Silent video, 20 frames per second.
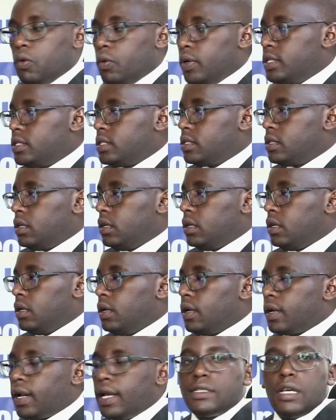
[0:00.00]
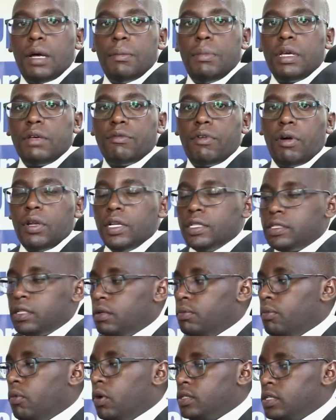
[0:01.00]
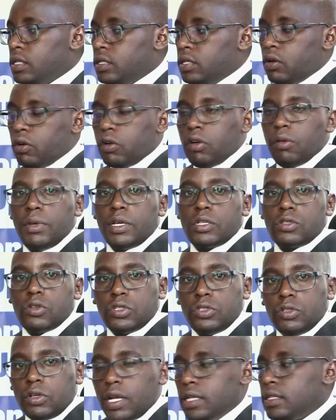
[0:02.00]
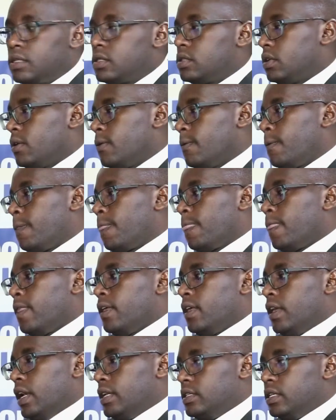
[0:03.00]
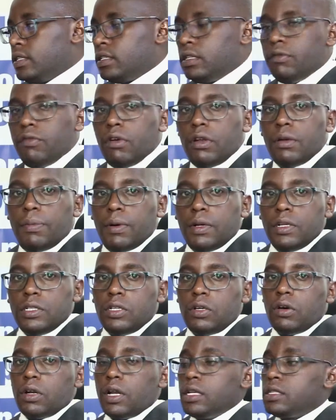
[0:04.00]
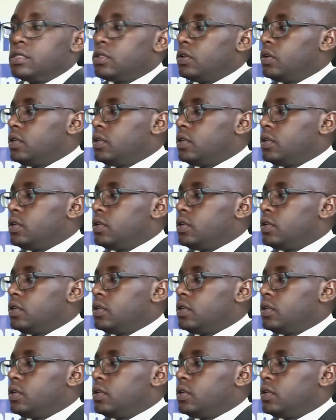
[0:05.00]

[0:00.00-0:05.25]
which rights are being violated more. Is it economic social rights? Is it civil and political rights? Or